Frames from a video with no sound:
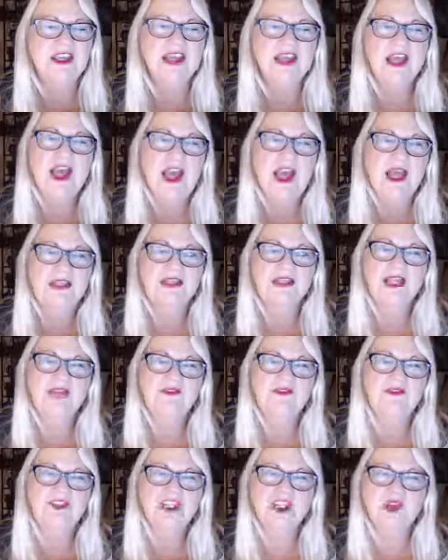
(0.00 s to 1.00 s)
I'd love
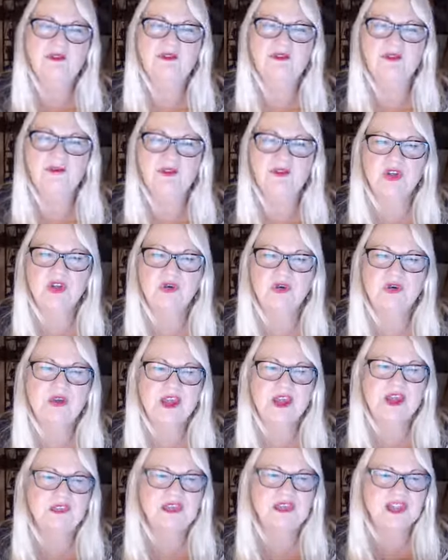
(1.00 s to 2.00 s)
to hear from you.
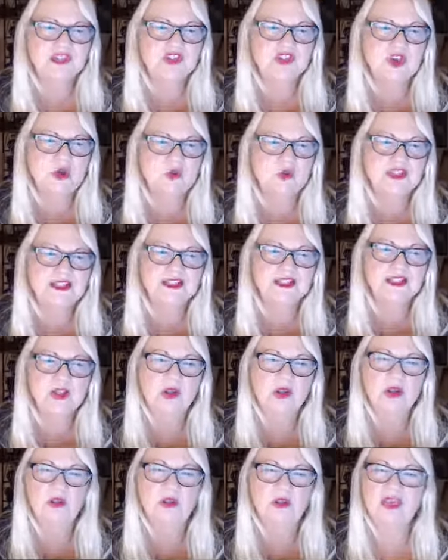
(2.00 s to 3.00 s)
That's going
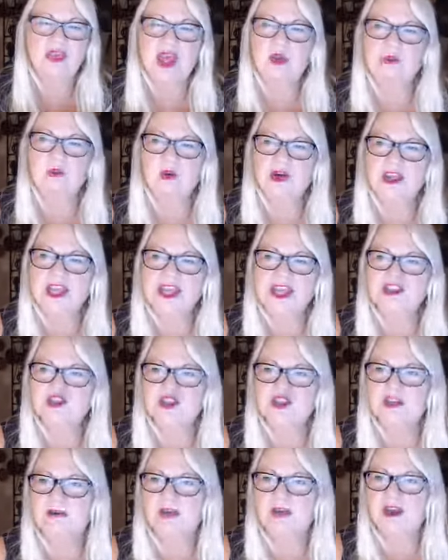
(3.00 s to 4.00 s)
solo network at
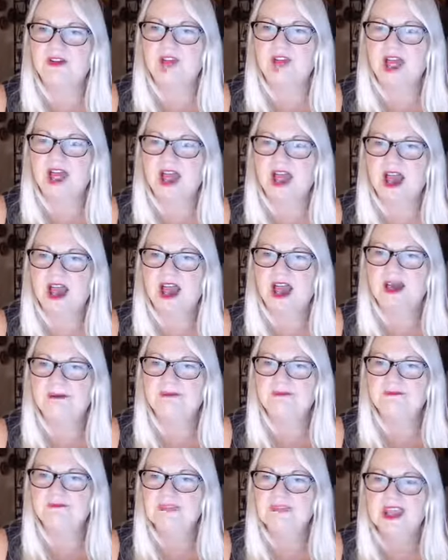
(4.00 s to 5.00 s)
gmail dot
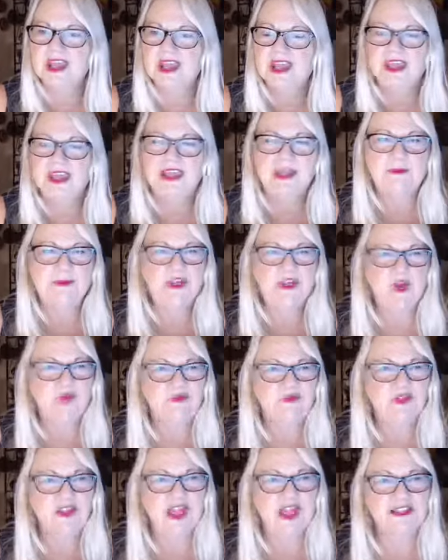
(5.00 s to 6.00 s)
com. Let me know if
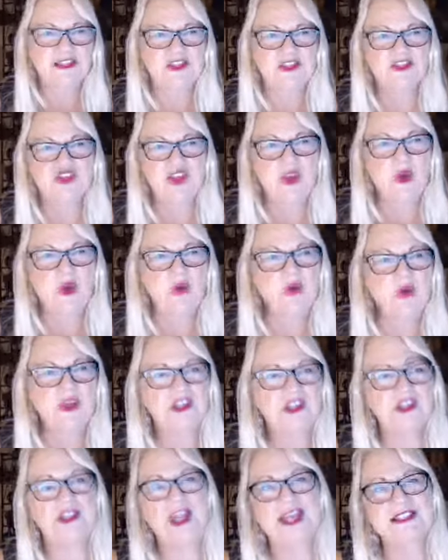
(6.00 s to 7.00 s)
you like the show, what
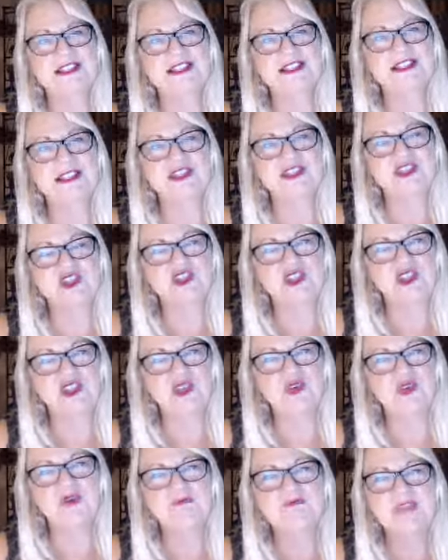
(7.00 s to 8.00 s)
you'd like to listen
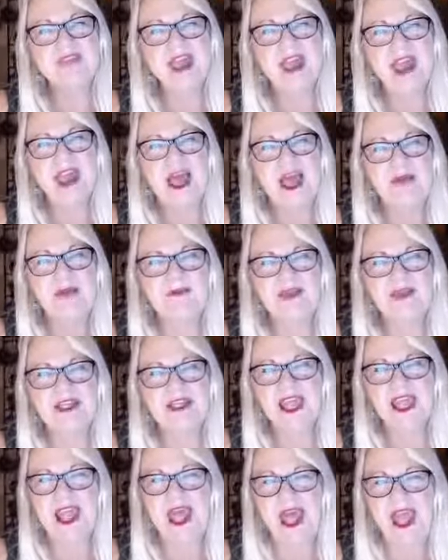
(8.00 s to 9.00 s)
to. I'm going
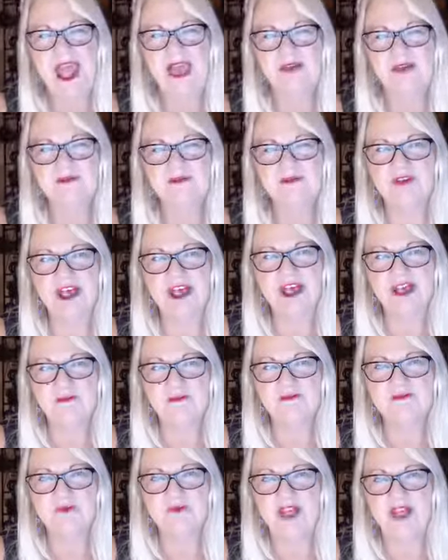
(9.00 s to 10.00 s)
to have,
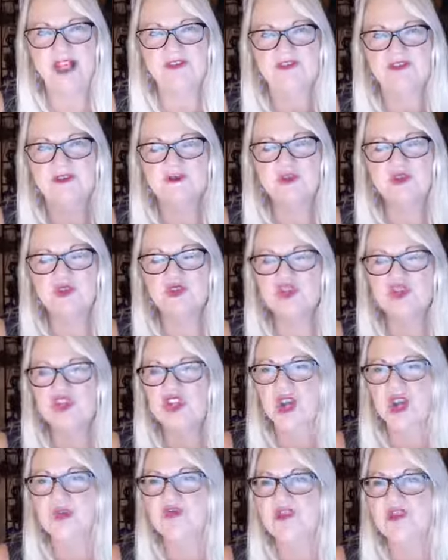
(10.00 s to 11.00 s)
um, we're going to have some new
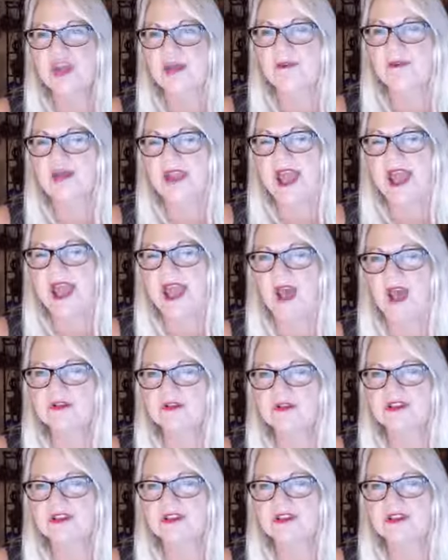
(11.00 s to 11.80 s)
shows coming out